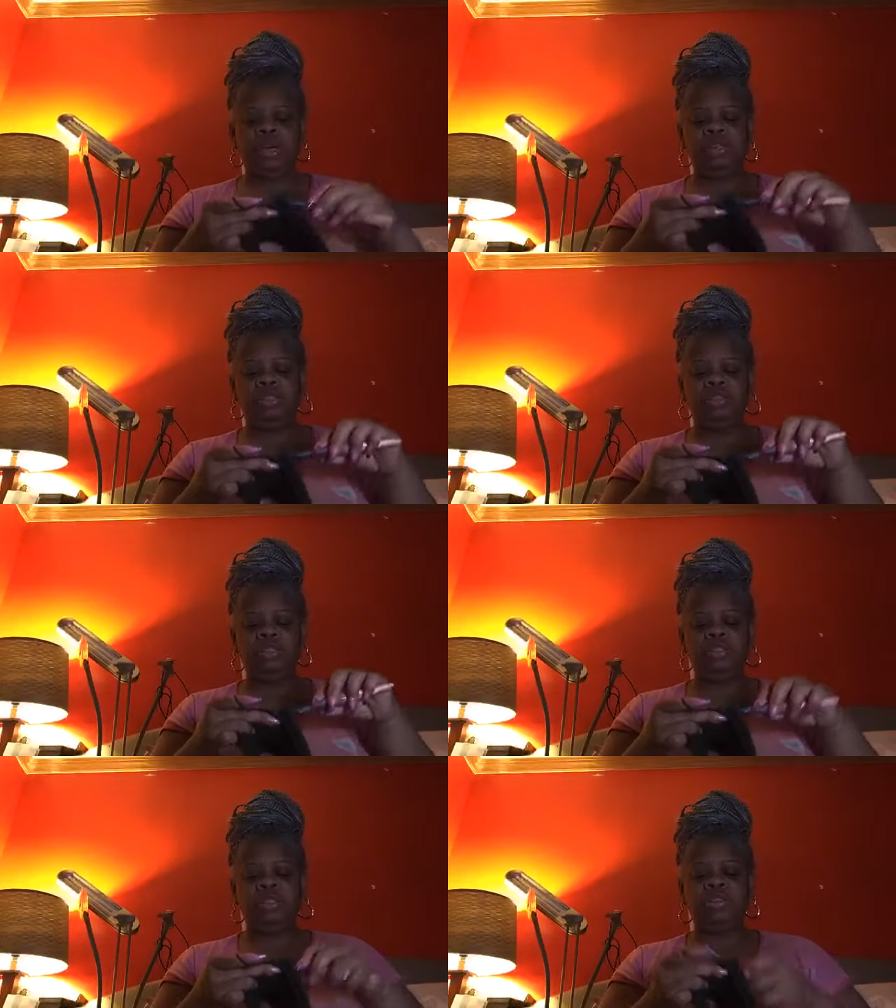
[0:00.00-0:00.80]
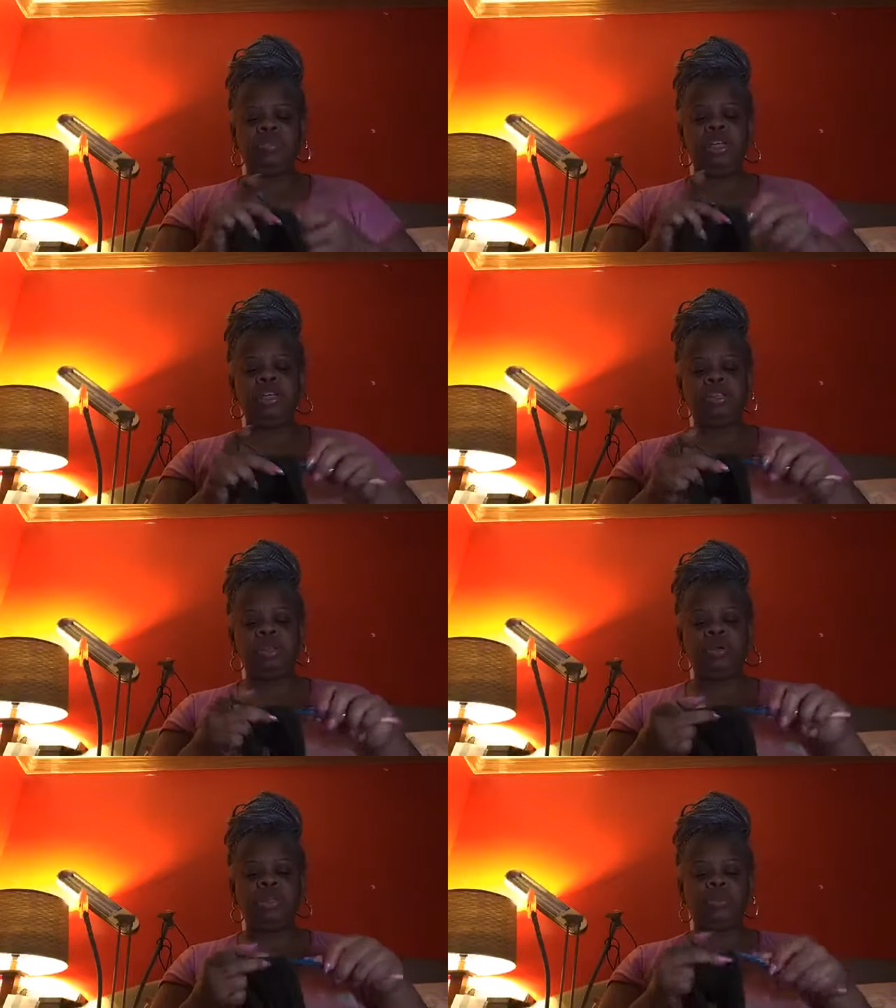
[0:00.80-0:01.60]
so that his patients,
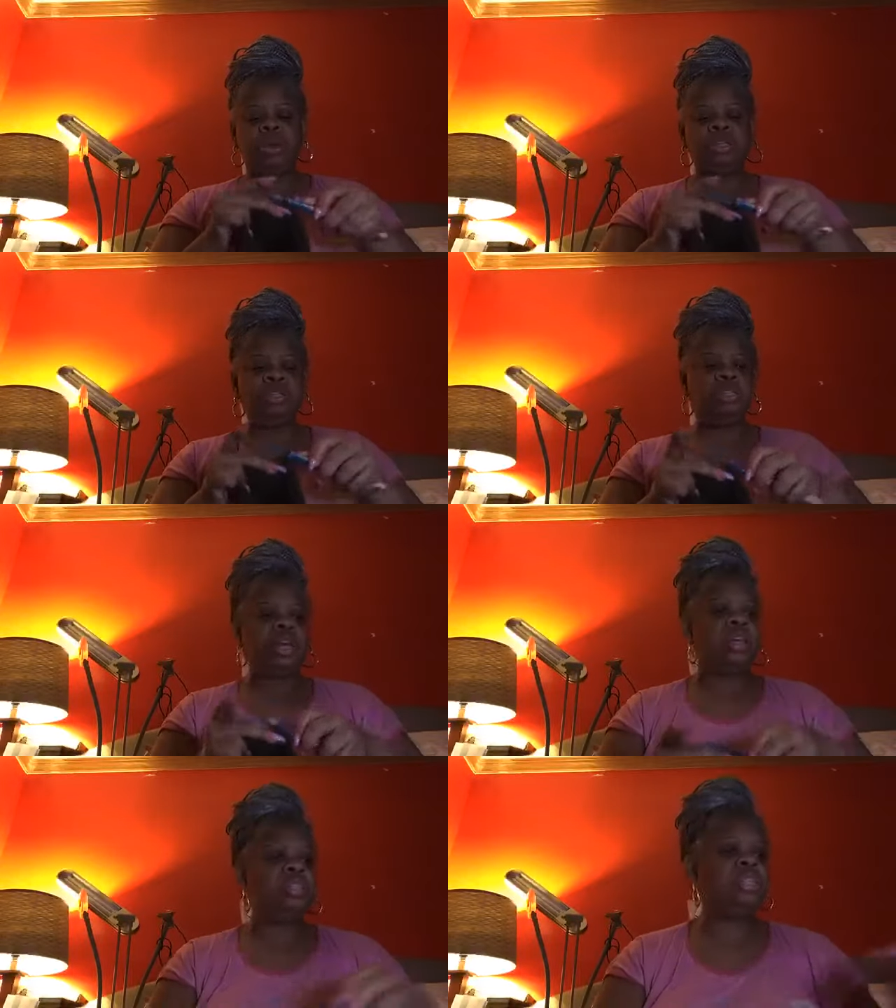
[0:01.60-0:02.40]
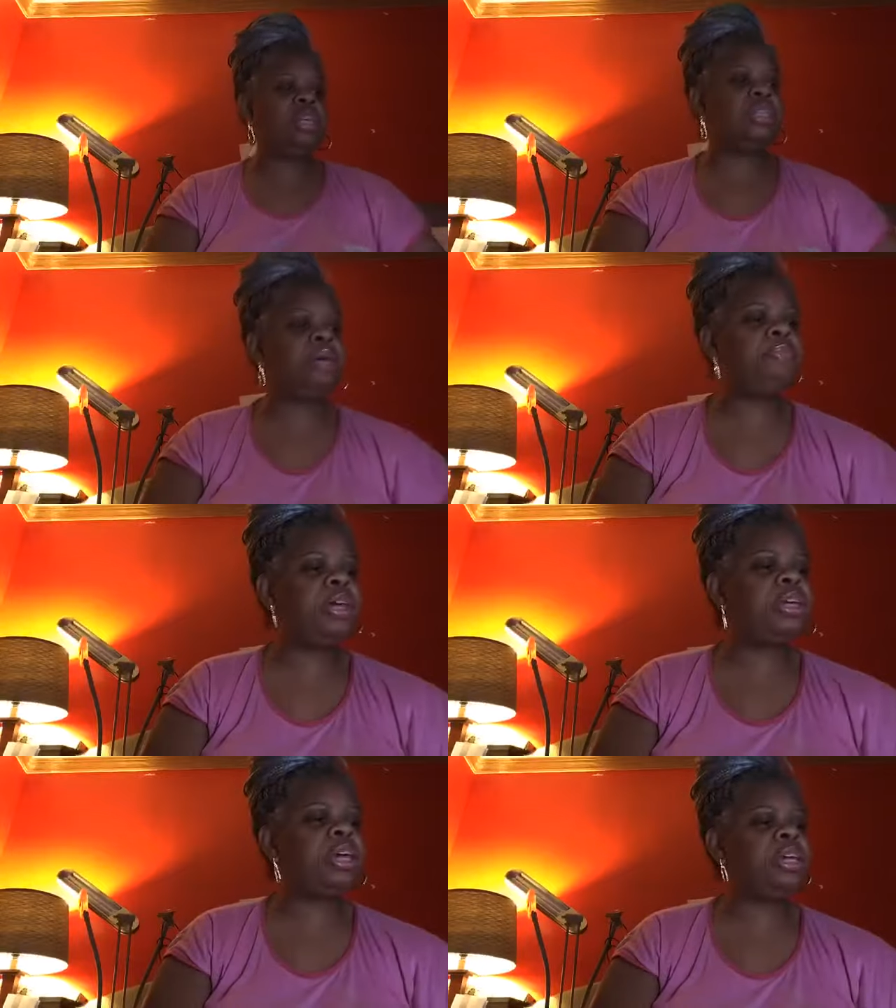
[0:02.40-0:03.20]
he could show his patients
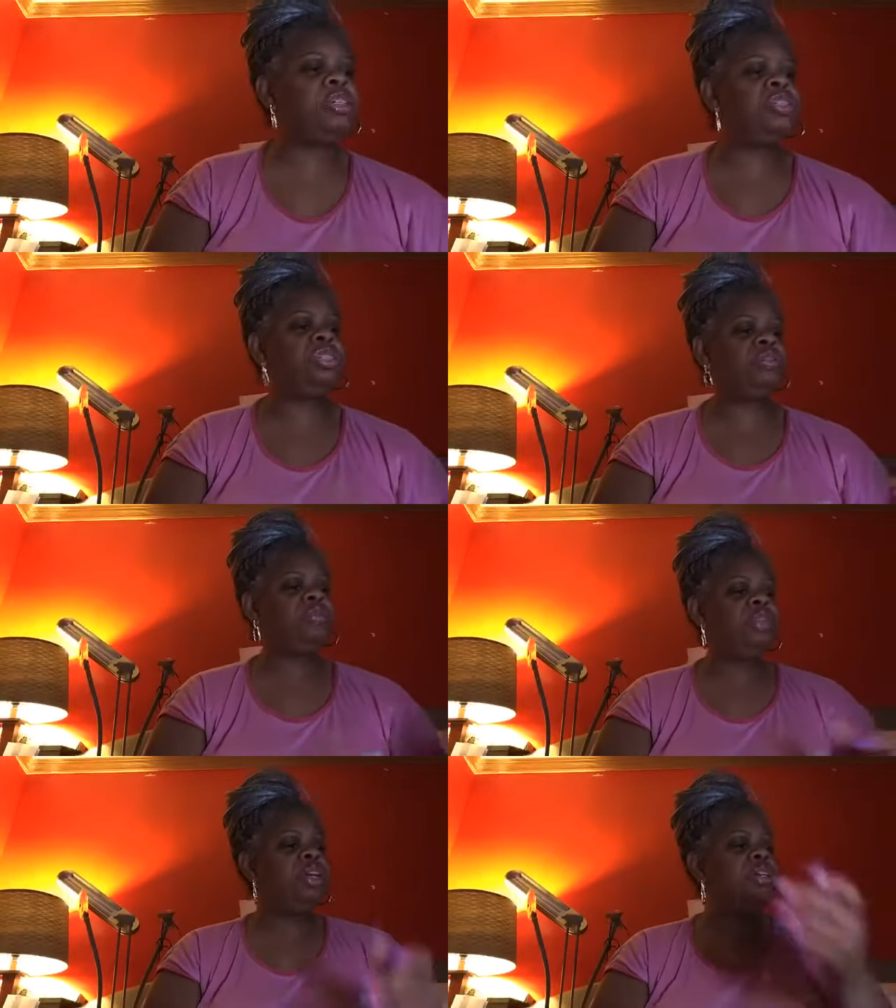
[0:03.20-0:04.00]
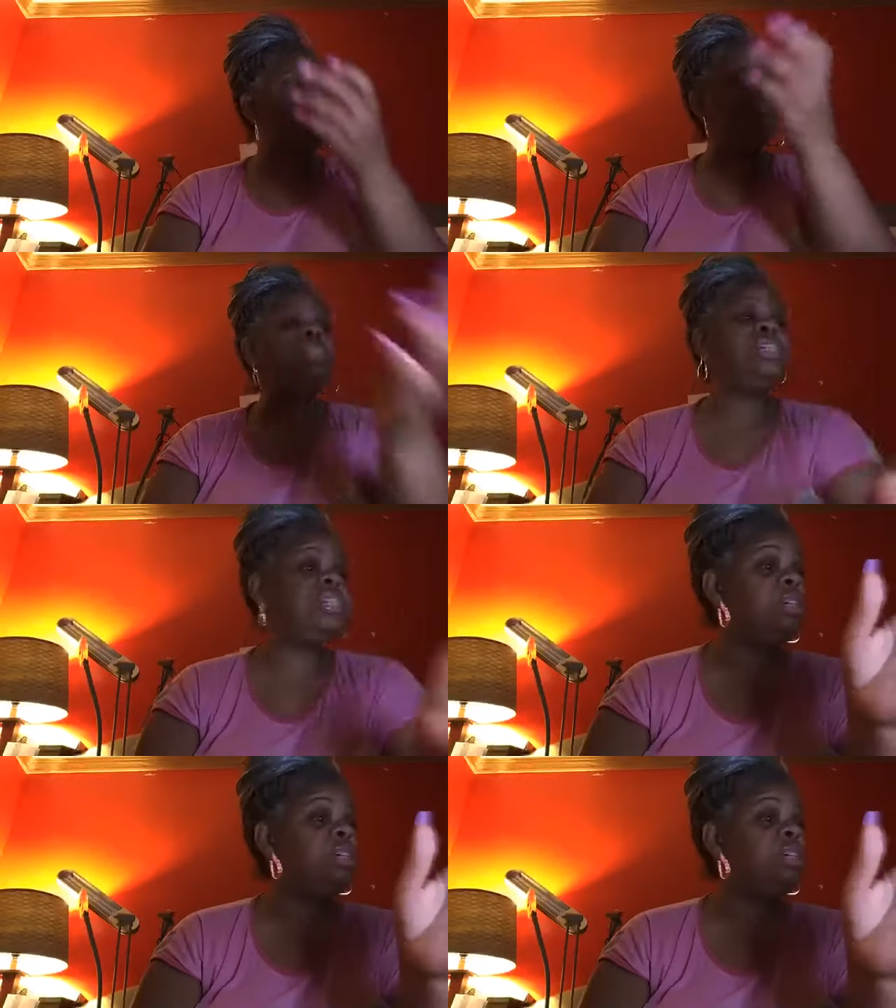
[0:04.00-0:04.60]
how to take their medication.